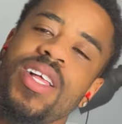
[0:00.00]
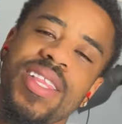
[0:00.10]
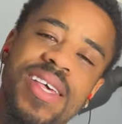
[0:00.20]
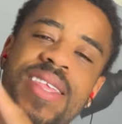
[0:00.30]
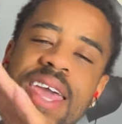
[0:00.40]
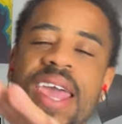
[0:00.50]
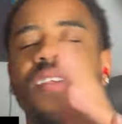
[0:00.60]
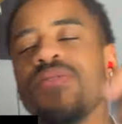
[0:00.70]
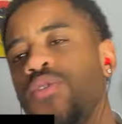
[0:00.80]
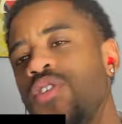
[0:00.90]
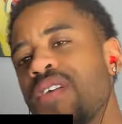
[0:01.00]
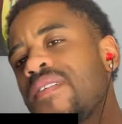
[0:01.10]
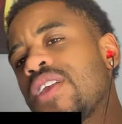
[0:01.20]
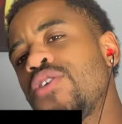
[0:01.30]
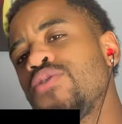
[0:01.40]
let's take in this music
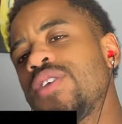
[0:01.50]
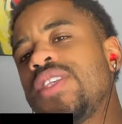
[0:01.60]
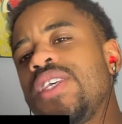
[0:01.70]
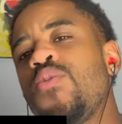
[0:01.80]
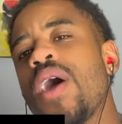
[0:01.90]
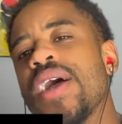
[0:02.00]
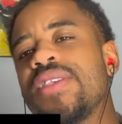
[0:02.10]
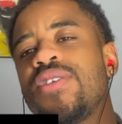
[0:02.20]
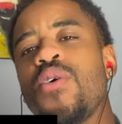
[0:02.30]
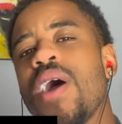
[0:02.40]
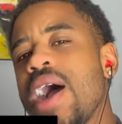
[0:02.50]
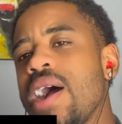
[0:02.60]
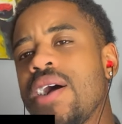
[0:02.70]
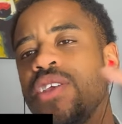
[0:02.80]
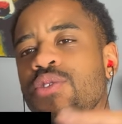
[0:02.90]
video to see why it's so hot
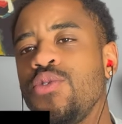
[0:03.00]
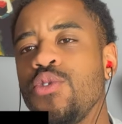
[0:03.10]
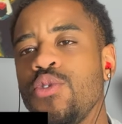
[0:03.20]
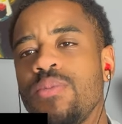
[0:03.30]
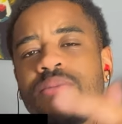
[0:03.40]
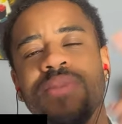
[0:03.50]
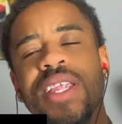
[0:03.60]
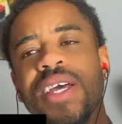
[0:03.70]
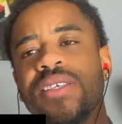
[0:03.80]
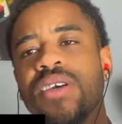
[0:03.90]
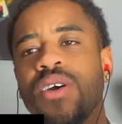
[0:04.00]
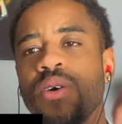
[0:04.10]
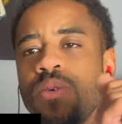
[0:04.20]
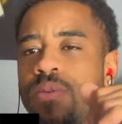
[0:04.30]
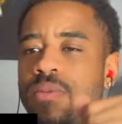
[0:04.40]
on YouTube. Let's go.